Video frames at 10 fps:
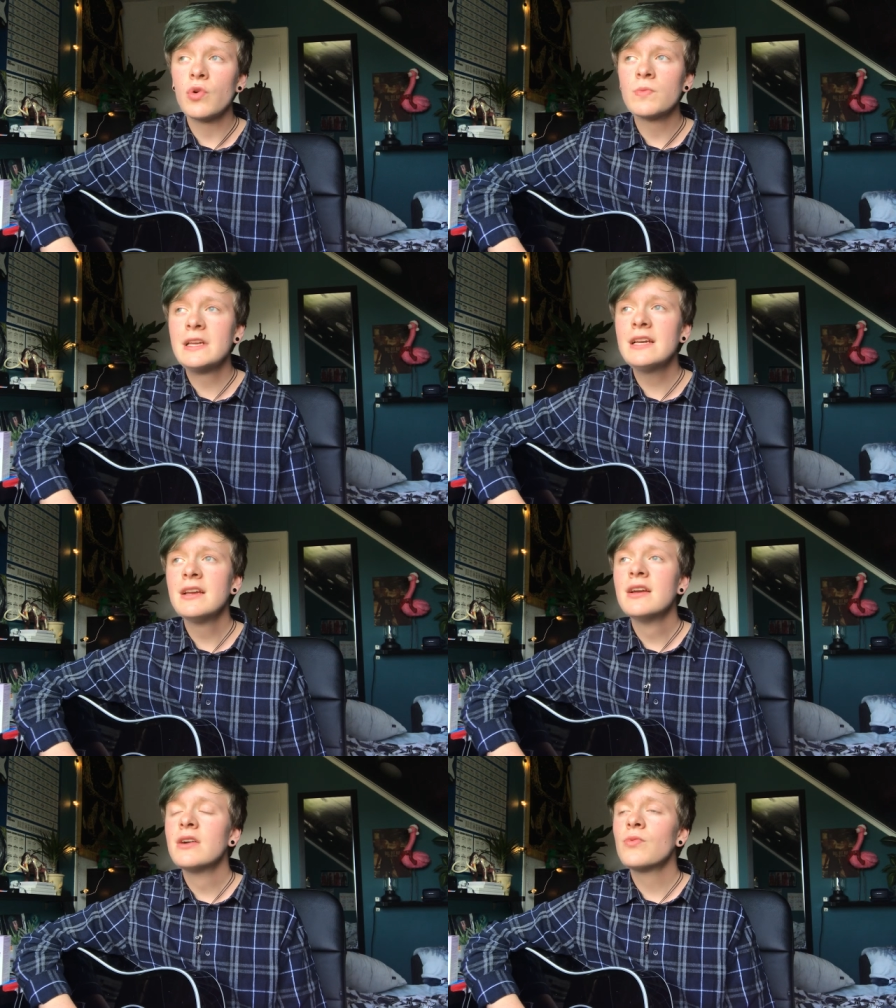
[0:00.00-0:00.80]
told me,
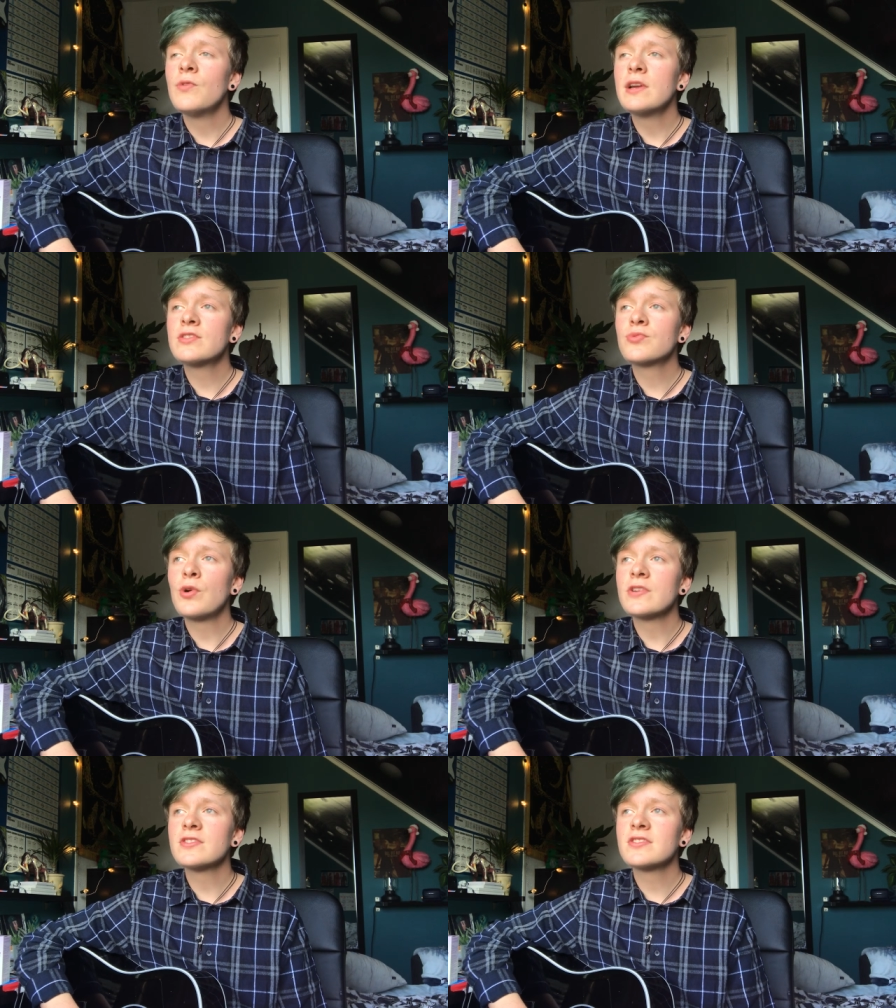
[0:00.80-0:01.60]
which
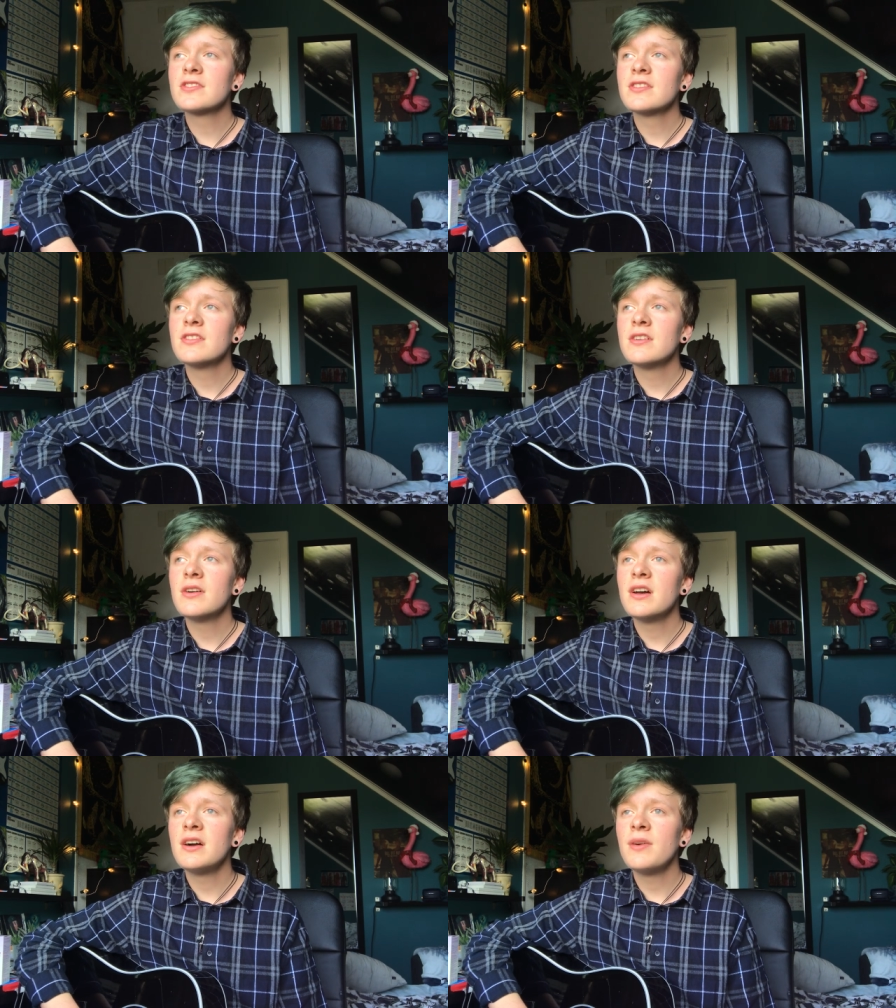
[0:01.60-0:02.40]
was,
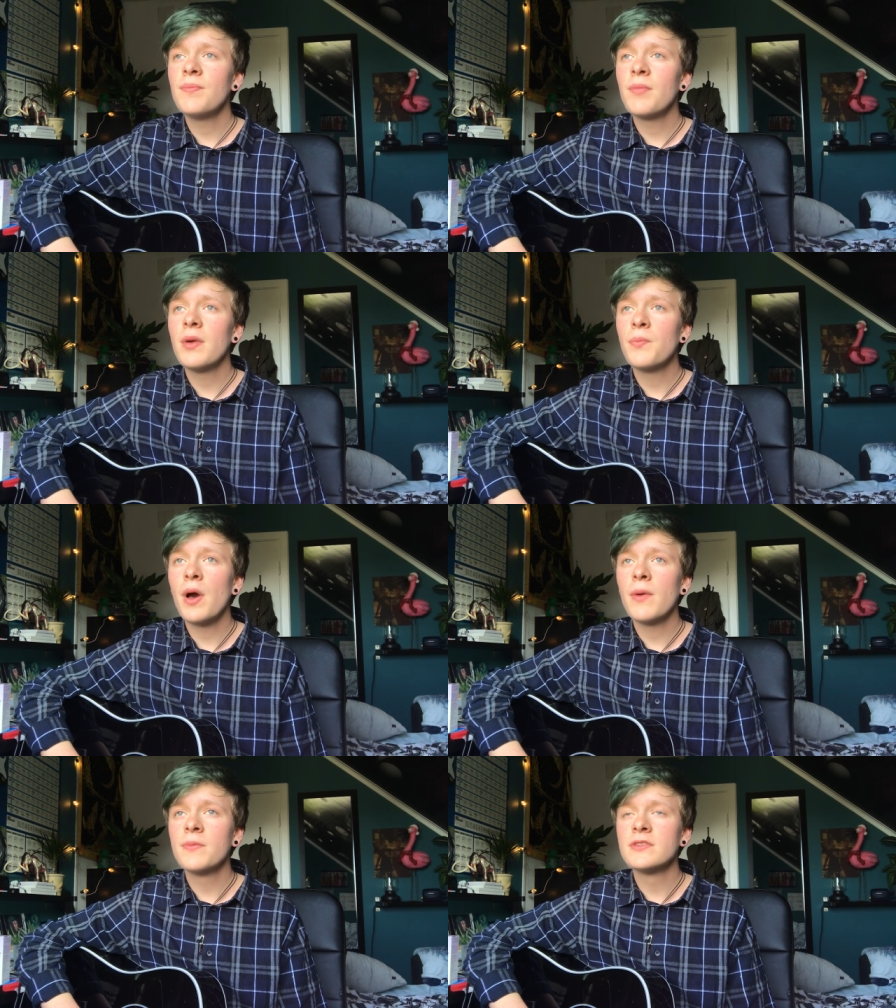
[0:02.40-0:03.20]
my
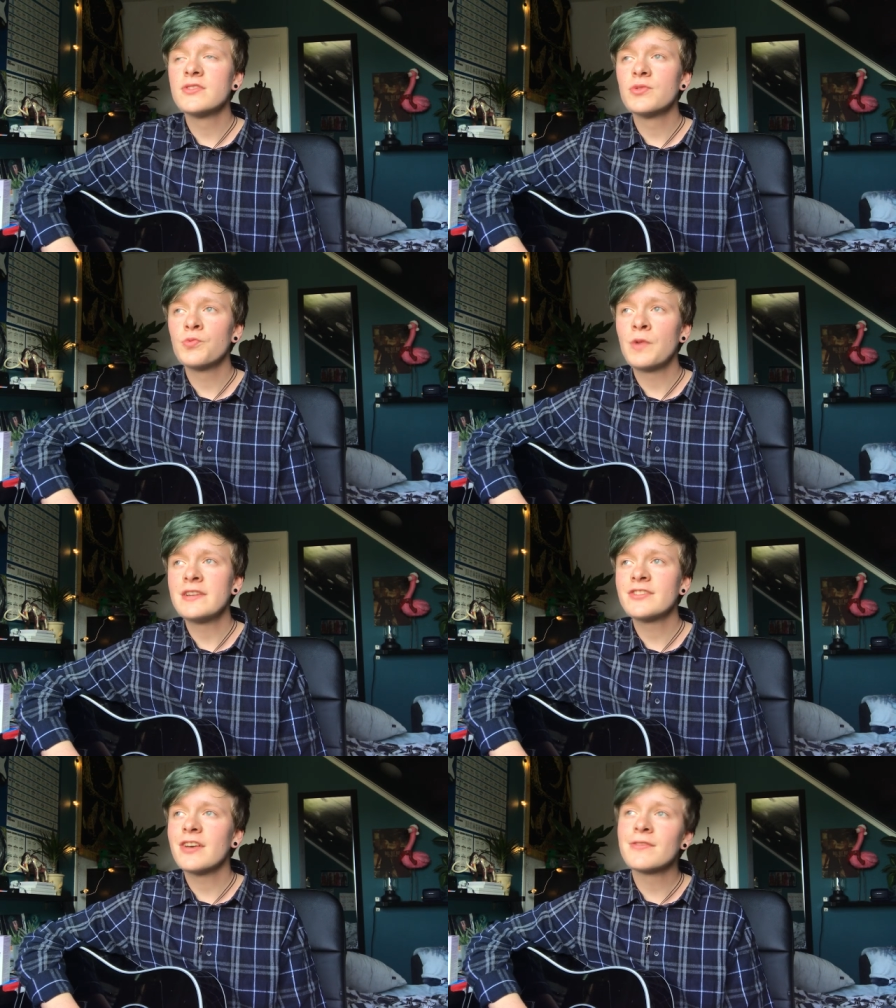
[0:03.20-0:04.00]
purpose
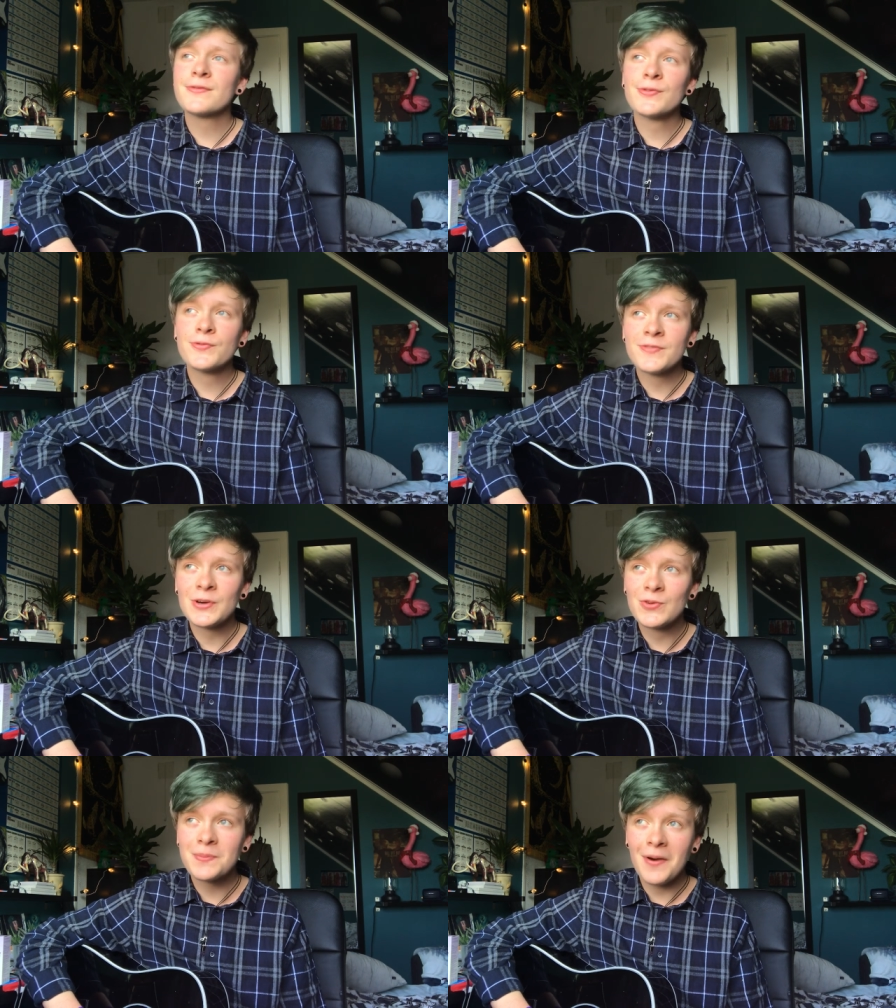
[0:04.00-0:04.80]
went
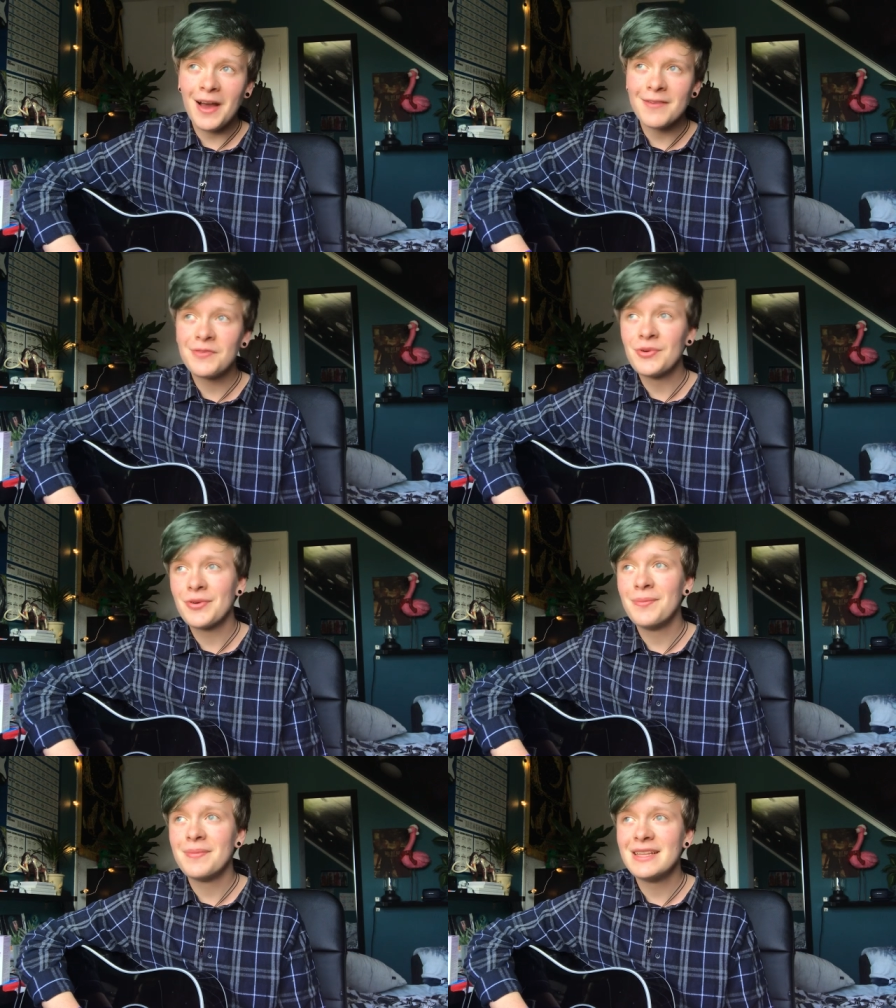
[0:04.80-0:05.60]
unfulfilled, but I felt
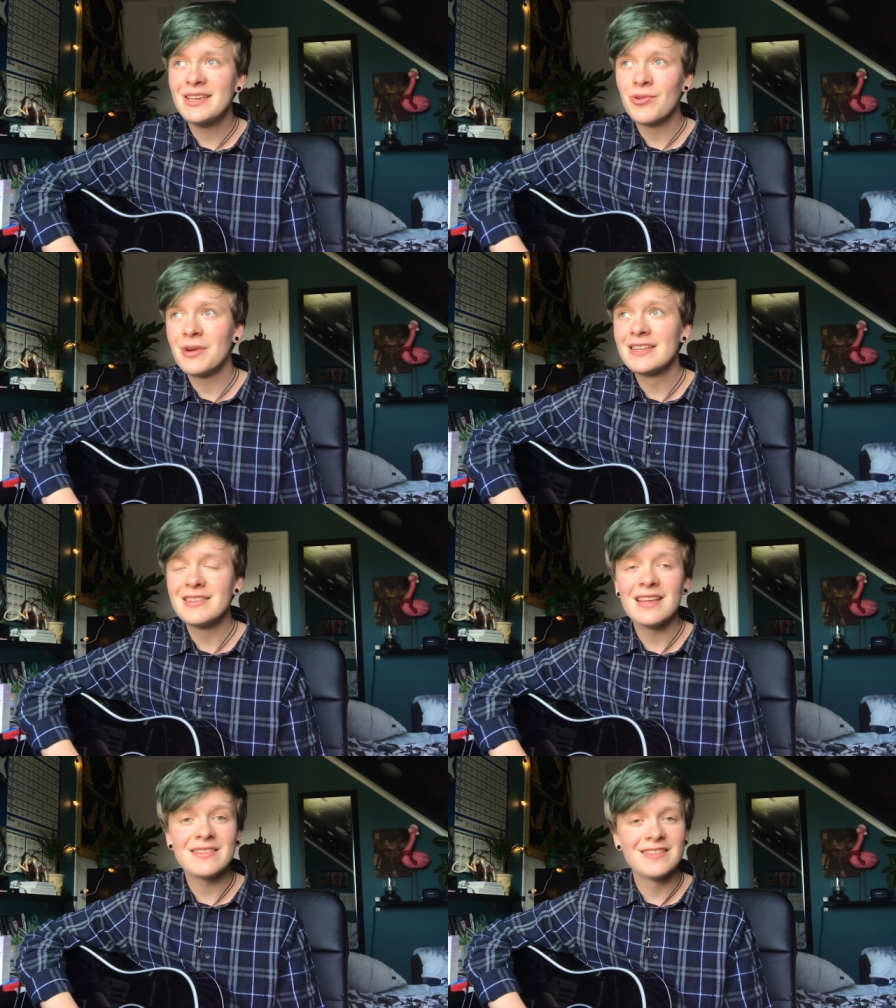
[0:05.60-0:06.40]
complete
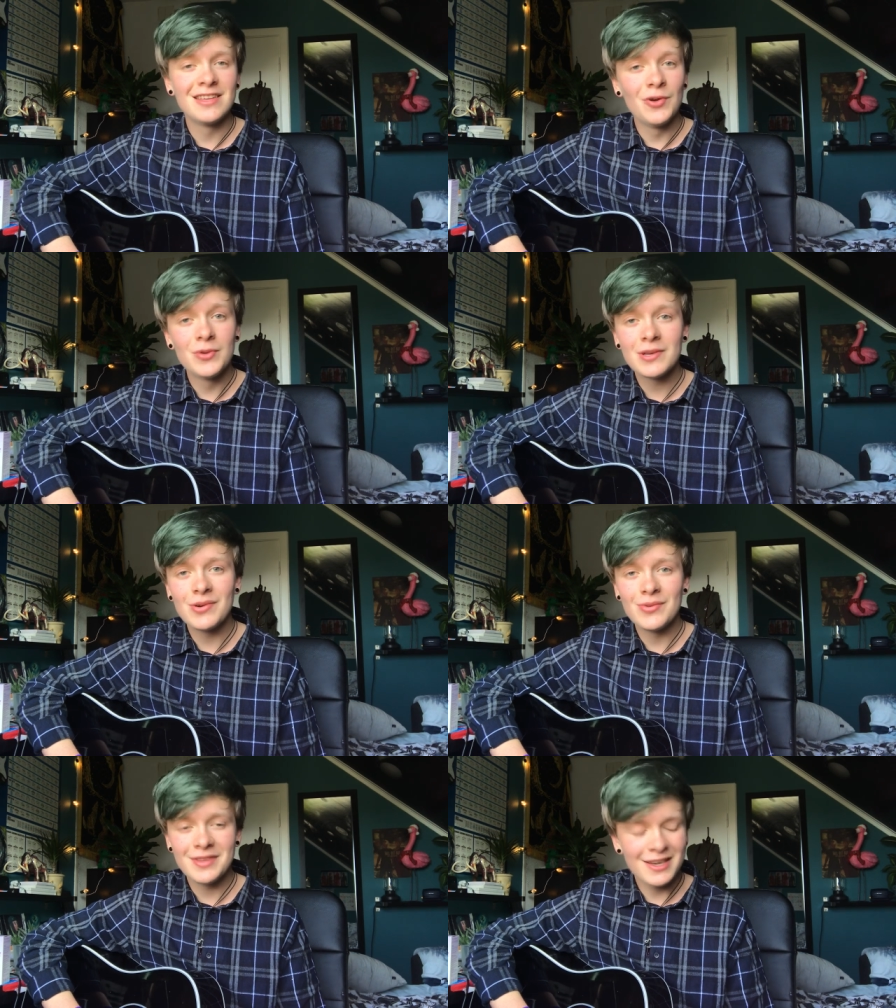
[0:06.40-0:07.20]
already. That's the only
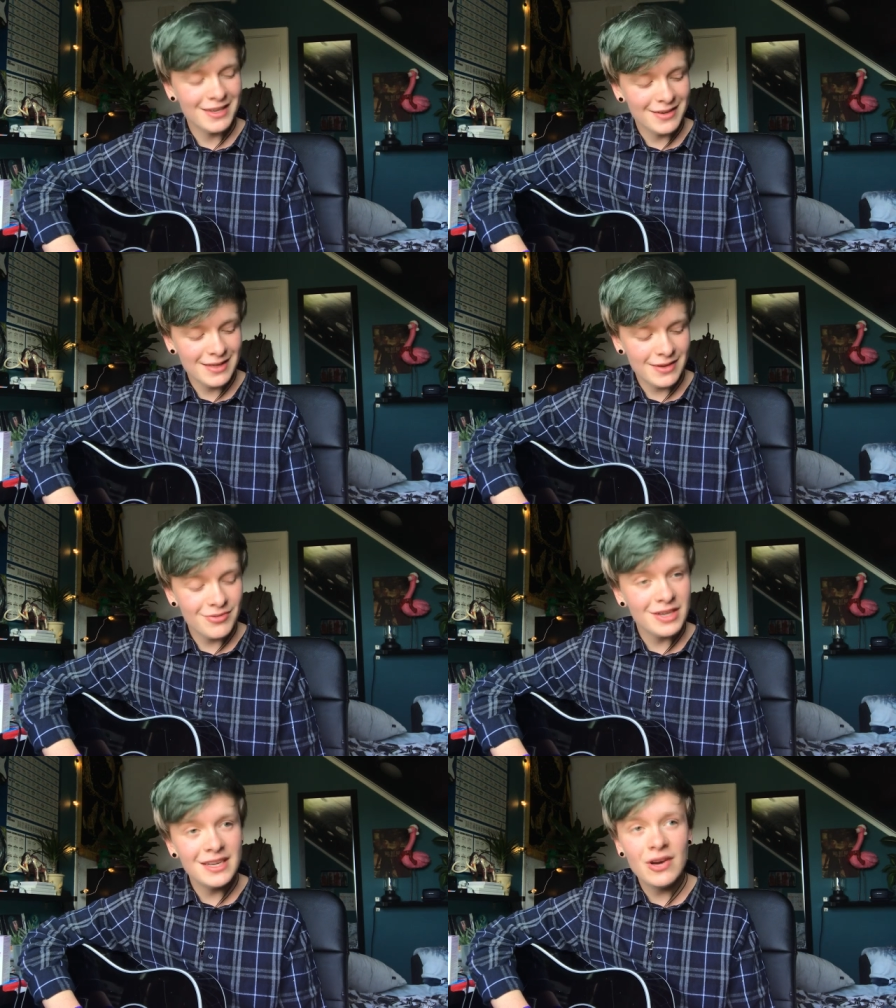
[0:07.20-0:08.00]
quote that I could think
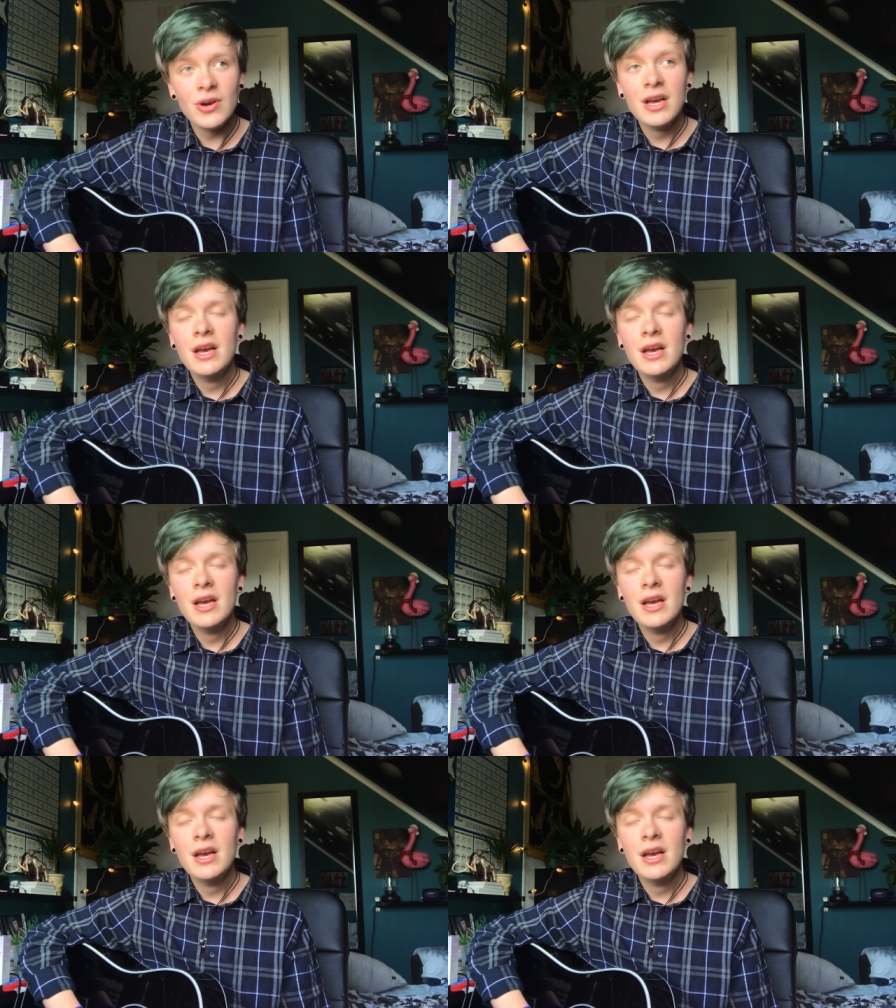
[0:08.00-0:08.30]
of right now.